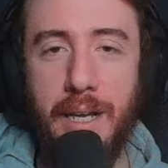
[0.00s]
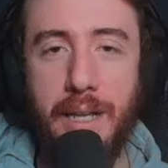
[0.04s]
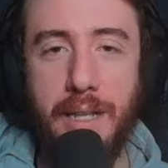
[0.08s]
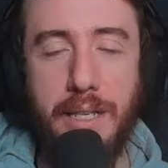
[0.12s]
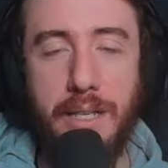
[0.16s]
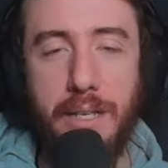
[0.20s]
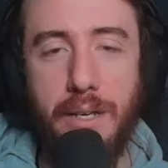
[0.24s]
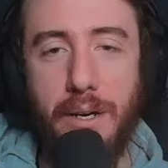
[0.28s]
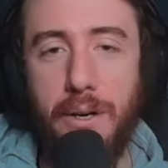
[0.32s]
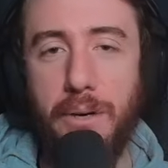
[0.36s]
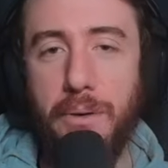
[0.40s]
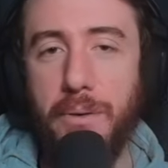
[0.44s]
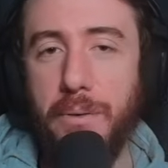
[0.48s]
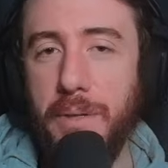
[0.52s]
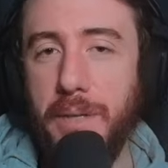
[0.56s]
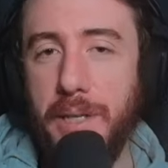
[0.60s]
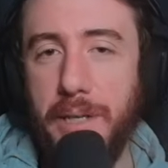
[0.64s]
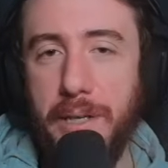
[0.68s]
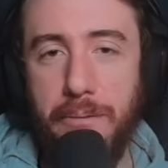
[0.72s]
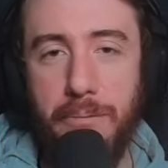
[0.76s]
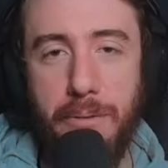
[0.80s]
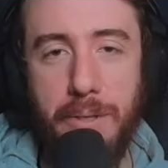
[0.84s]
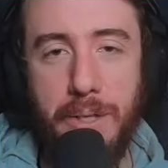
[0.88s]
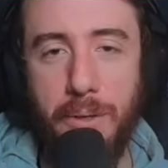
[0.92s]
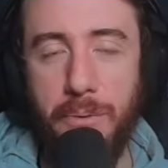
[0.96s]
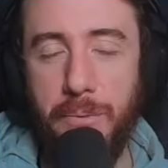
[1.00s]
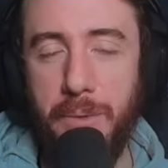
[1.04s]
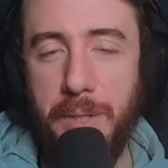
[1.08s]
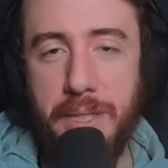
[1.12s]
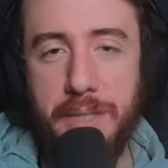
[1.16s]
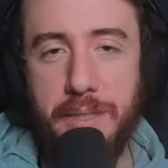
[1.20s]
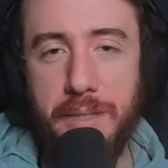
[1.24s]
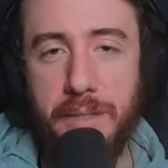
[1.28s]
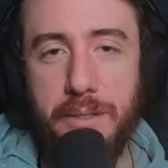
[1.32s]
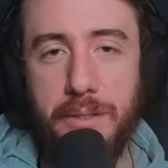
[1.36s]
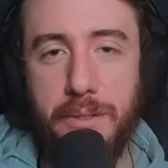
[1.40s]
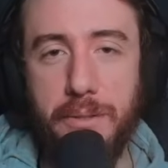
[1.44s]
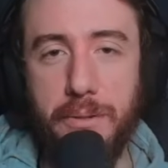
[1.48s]
The only real
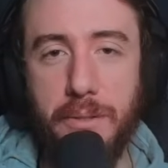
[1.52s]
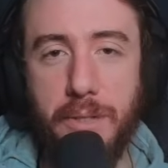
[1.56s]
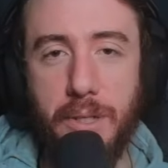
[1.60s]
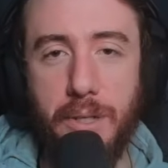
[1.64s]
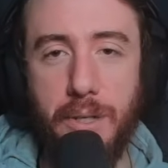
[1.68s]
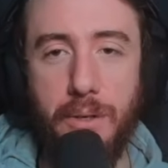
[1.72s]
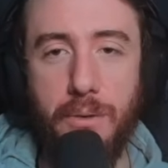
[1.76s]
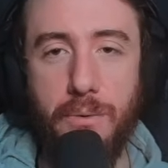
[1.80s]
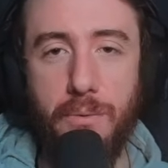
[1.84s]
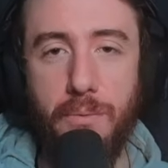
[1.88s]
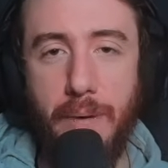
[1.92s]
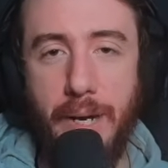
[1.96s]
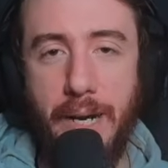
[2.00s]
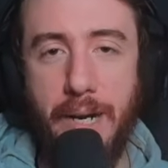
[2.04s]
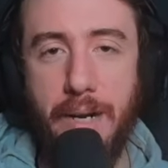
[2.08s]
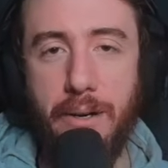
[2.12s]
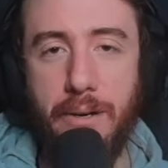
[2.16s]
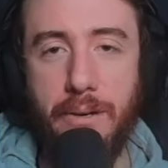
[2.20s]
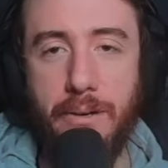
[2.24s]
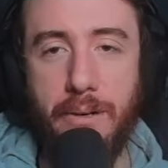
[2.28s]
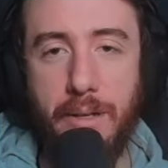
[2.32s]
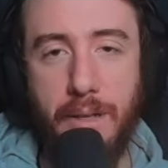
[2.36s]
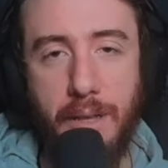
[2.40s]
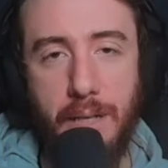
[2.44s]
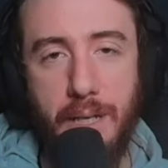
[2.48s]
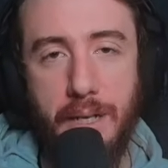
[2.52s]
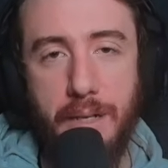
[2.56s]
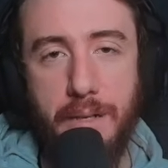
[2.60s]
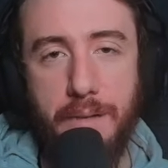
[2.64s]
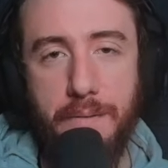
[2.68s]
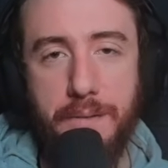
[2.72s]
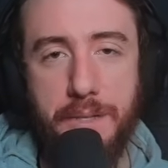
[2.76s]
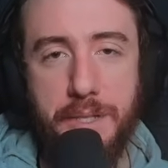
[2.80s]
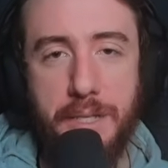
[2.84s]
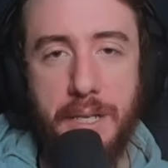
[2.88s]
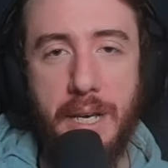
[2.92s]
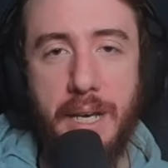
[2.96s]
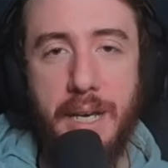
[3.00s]
reason to go rare
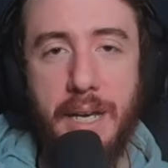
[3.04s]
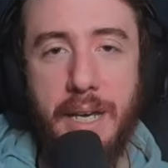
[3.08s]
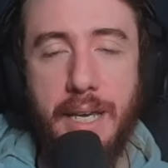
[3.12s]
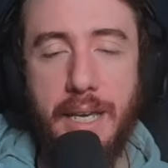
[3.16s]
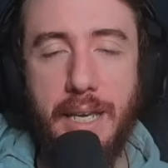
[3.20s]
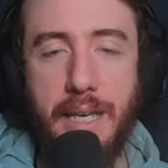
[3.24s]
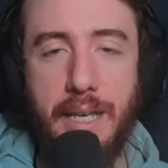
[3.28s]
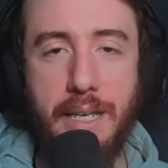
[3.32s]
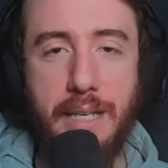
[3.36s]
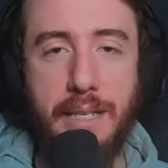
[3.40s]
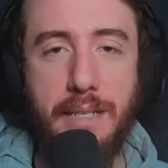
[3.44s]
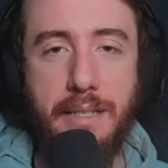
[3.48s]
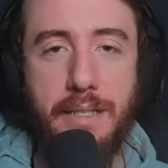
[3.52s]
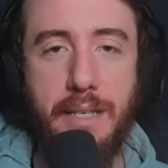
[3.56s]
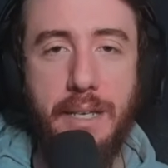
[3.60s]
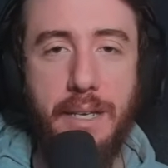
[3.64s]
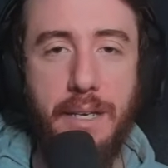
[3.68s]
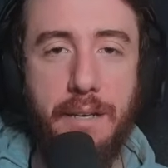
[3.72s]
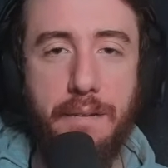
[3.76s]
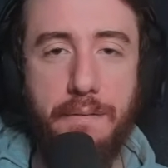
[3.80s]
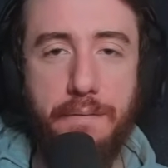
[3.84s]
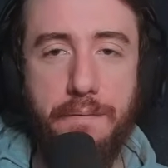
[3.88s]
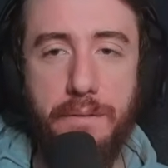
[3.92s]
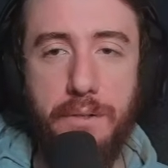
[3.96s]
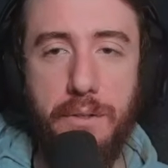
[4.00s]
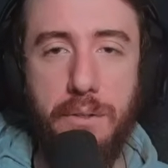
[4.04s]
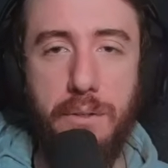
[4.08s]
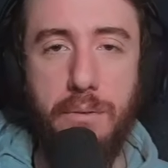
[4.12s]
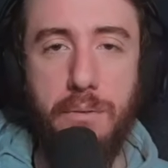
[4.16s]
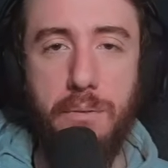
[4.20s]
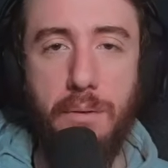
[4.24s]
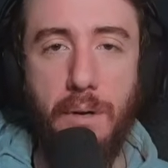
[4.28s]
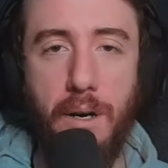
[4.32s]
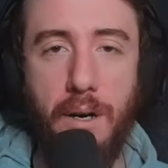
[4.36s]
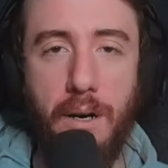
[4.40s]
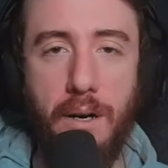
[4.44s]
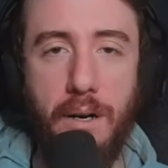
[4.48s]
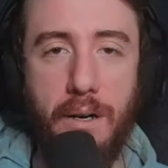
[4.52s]
gloves is if
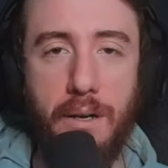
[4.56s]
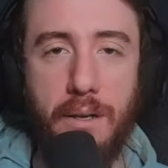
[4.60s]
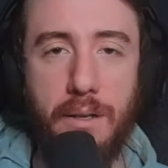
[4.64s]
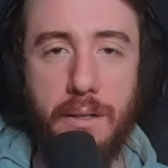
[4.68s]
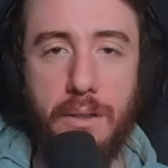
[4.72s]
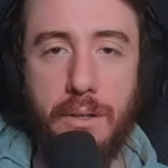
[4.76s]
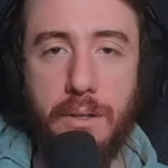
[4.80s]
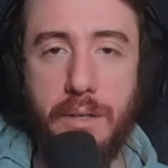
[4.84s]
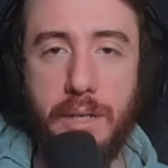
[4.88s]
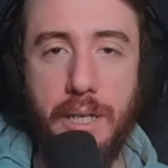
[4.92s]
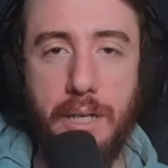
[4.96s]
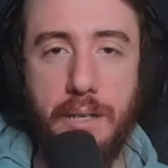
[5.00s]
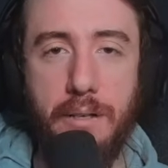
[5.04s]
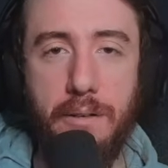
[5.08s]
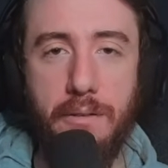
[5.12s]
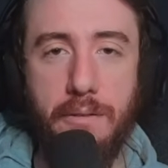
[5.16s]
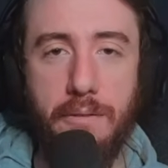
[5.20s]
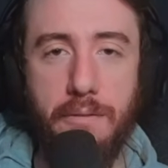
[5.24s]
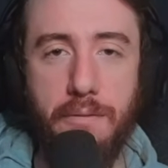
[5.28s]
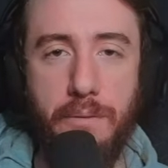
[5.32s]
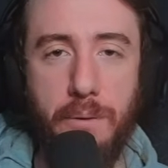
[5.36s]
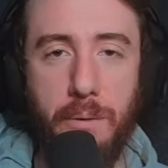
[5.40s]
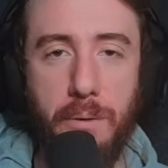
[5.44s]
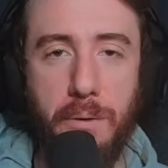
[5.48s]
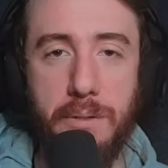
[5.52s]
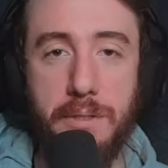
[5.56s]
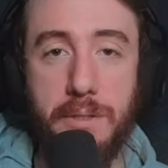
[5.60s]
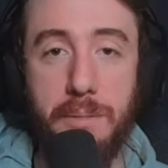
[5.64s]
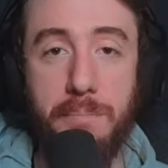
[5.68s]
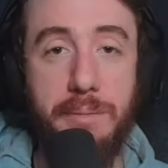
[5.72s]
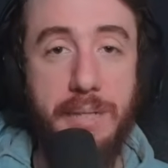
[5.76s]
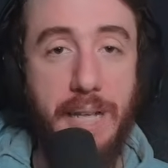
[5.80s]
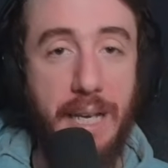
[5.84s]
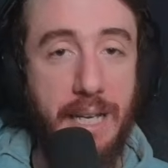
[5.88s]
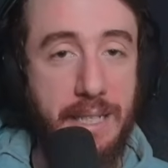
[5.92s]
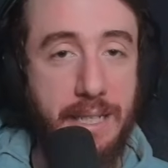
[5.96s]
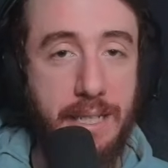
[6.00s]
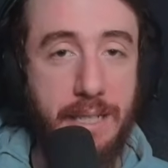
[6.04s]
you are looking for some
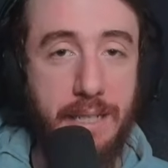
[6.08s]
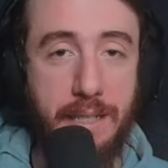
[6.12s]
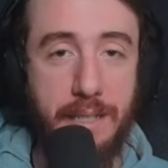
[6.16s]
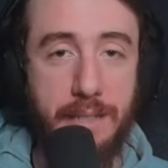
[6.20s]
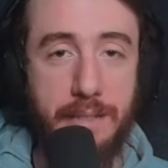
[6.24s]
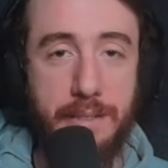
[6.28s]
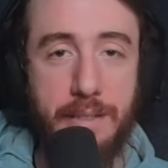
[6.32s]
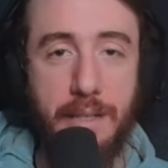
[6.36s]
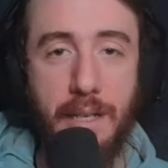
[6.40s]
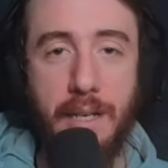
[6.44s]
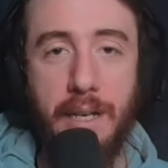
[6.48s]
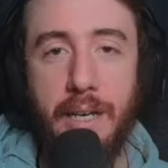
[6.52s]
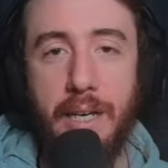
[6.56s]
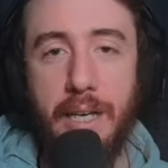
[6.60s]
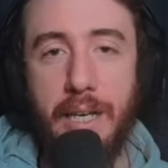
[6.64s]
tankiness,